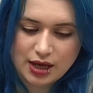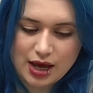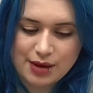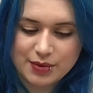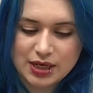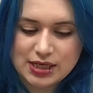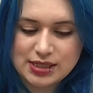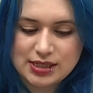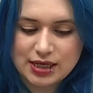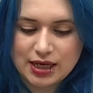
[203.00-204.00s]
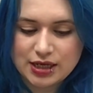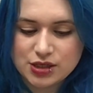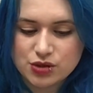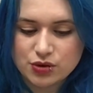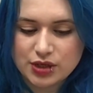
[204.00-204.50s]
I'm going to stick it
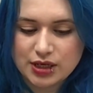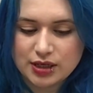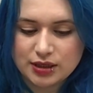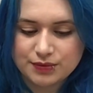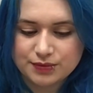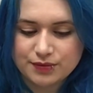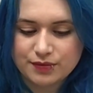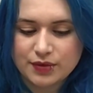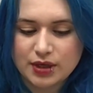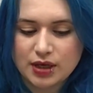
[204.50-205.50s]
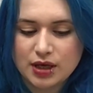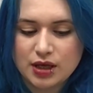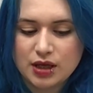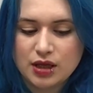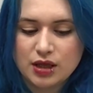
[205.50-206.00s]
so that
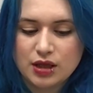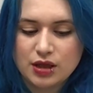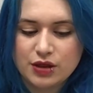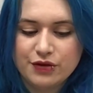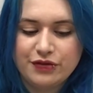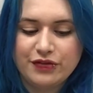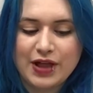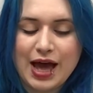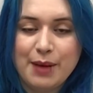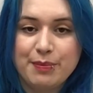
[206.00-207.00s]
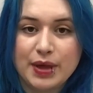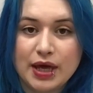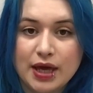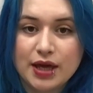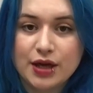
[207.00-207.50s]
the flat
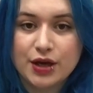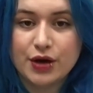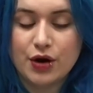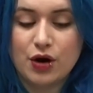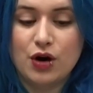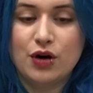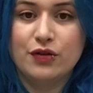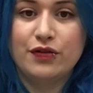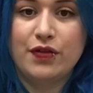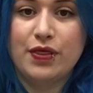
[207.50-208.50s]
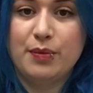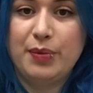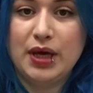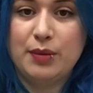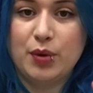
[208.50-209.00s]
bit of the
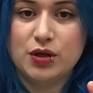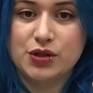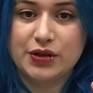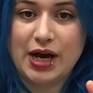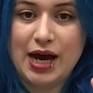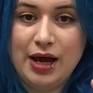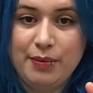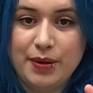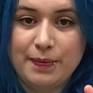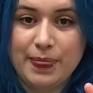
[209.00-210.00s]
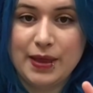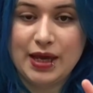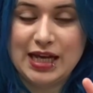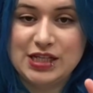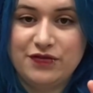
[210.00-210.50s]
big bottle cap
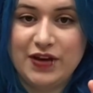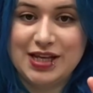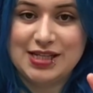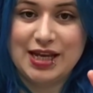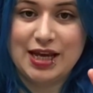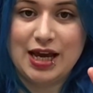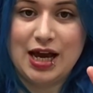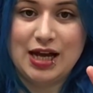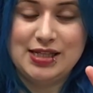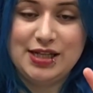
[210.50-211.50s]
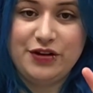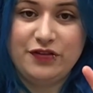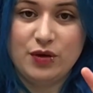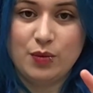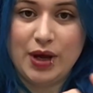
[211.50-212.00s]
is facing a
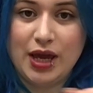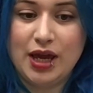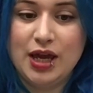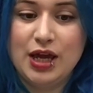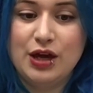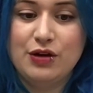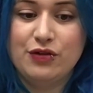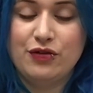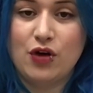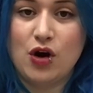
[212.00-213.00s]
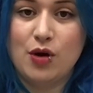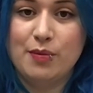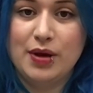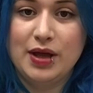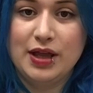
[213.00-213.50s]
different way from
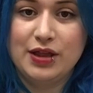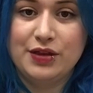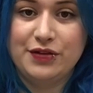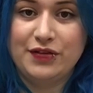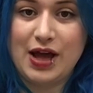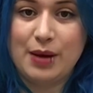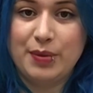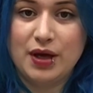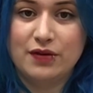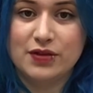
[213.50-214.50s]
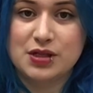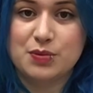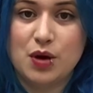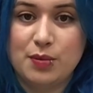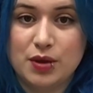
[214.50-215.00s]
the flat bit of the
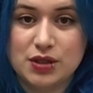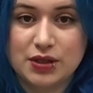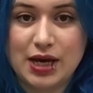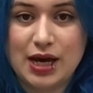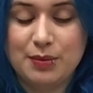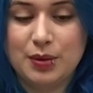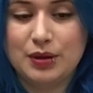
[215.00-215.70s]
small bottle cap.